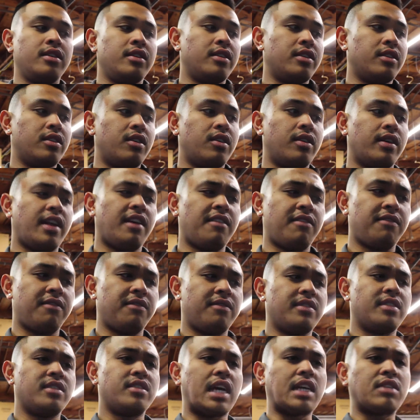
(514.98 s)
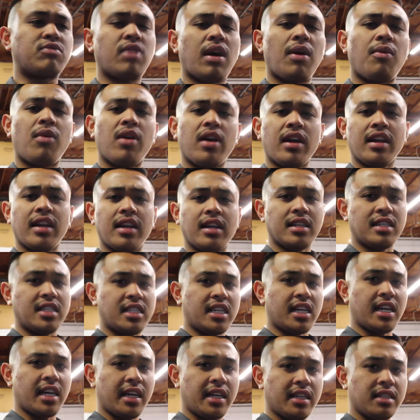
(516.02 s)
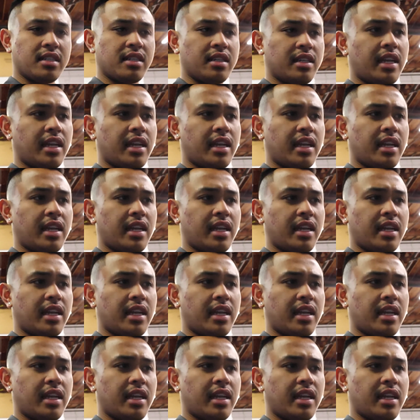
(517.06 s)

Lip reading: you know, and that's why I wanted to change the